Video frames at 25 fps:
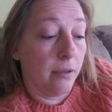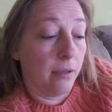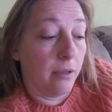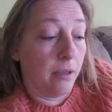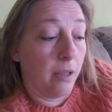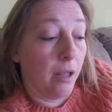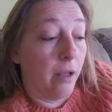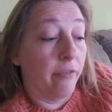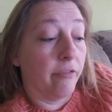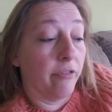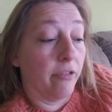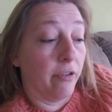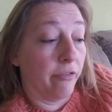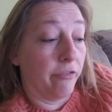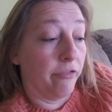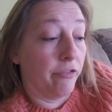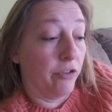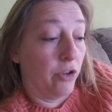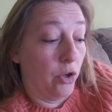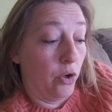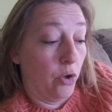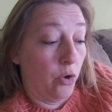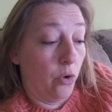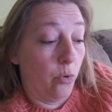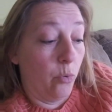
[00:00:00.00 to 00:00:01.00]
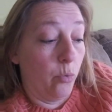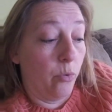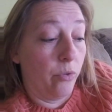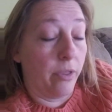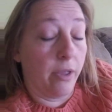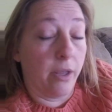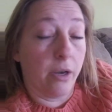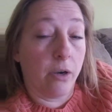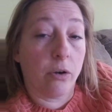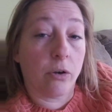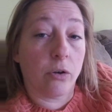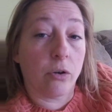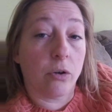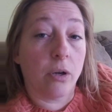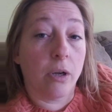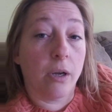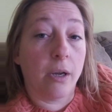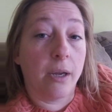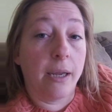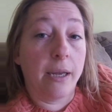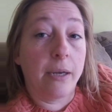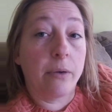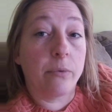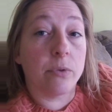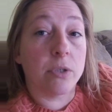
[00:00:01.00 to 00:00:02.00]
of a few that are
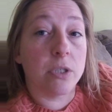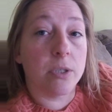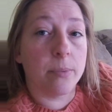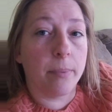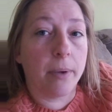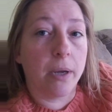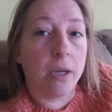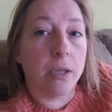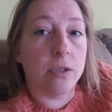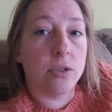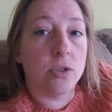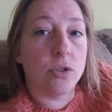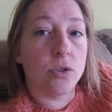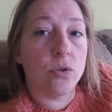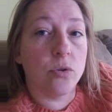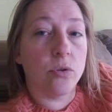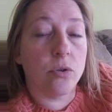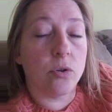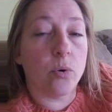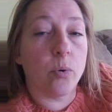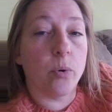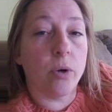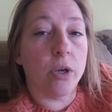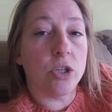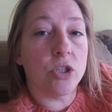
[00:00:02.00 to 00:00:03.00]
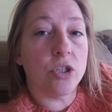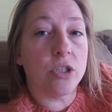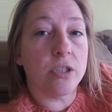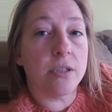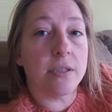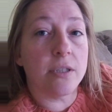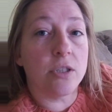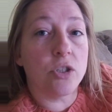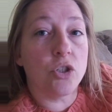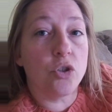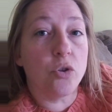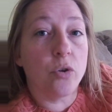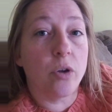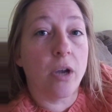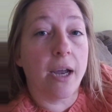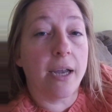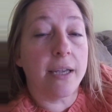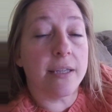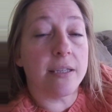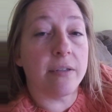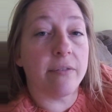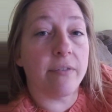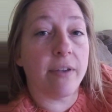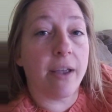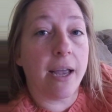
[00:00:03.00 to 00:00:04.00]
in response to the questions that you
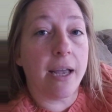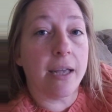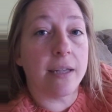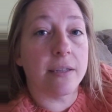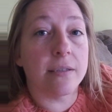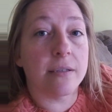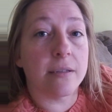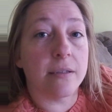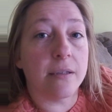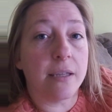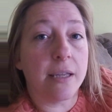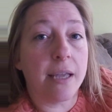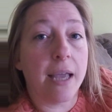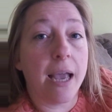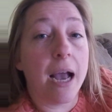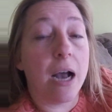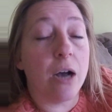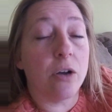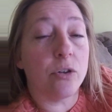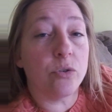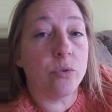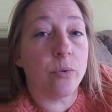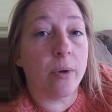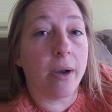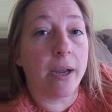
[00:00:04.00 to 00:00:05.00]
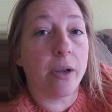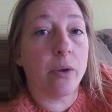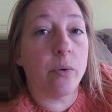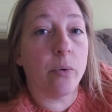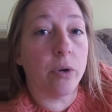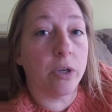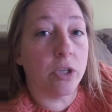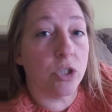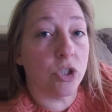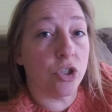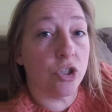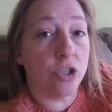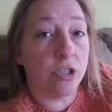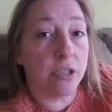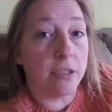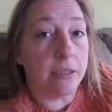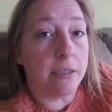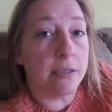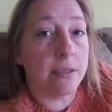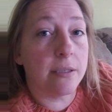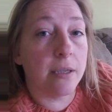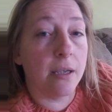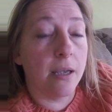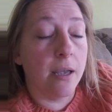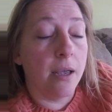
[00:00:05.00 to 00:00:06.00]
guys have asked, the how do I
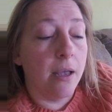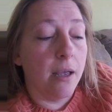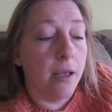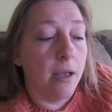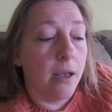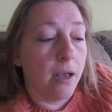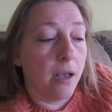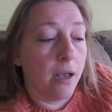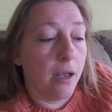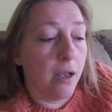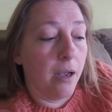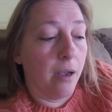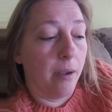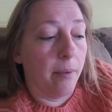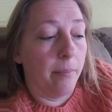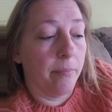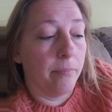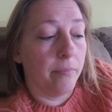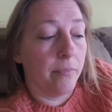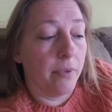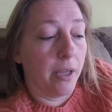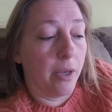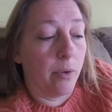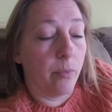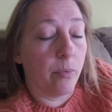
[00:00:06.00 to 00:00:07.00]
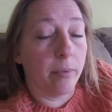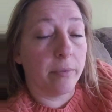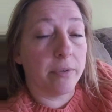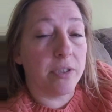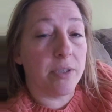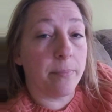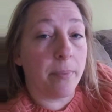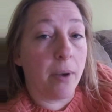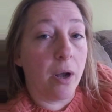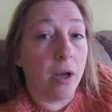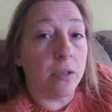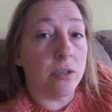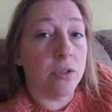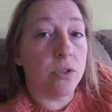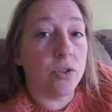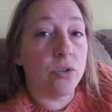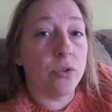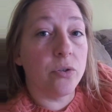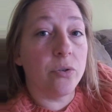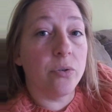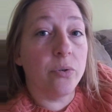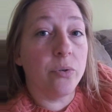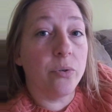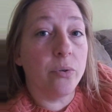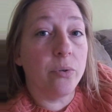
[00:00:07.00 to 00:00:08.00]
questions, in response
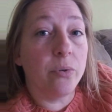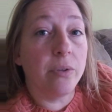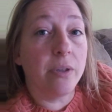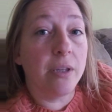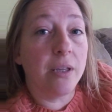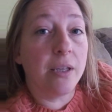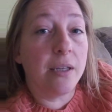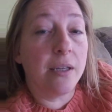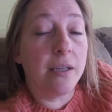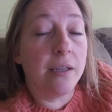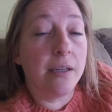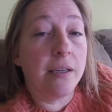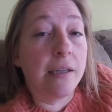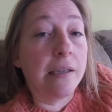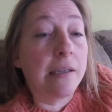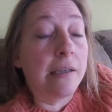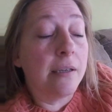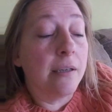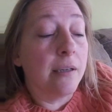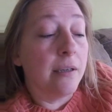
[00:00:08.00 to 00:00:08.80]
to the